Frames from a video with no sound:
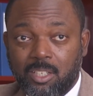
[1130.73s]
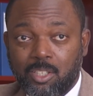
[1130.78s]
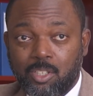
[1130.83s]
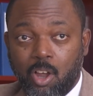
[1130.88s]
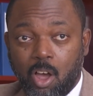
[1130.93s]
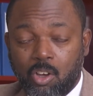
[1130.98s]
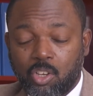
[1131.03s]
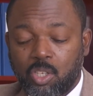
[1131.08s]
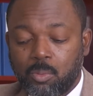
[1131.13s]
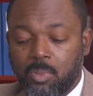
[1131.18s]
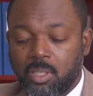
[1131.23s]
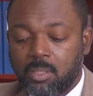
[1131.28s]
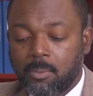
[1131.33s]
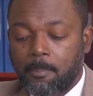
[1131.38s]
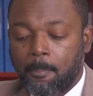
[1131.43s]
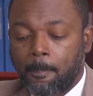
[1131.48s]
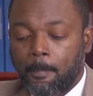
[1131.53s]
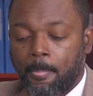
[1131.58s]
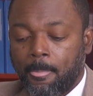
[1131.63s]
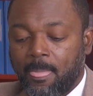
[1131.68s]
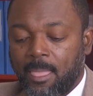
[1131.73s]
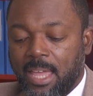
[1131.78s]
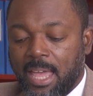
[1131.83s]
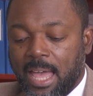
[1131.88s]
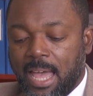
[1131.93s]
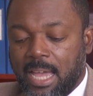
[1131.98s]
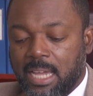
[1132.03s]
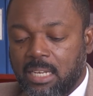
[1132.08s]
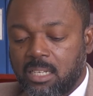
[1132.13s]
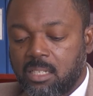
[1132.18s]
document.
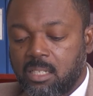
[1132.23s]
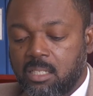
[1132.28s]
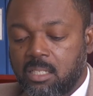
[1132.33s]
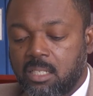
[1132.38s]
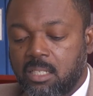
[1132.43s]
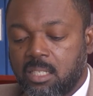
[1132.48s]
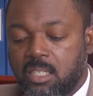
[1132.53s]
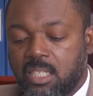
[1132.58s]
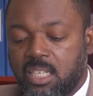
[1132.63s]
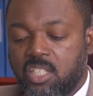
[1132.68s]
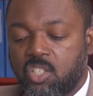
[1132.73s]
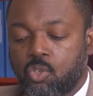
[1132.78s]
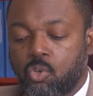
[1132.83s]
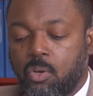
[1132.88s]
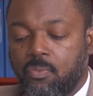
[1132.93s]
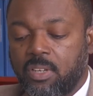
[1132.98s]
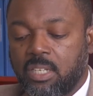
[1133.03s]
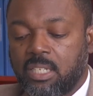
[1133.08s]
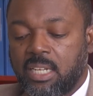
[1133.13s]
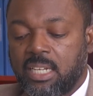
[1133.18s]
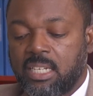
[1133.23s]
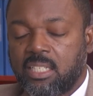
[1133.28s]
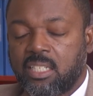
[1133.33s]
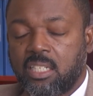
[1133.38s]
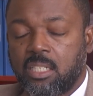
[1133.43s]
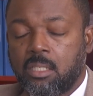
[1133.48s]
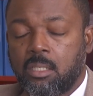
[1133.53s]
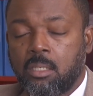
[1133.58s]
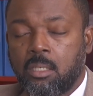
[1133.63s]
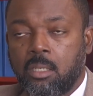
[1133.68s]
And since
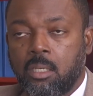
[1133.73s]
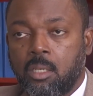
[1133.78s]
COVID-19,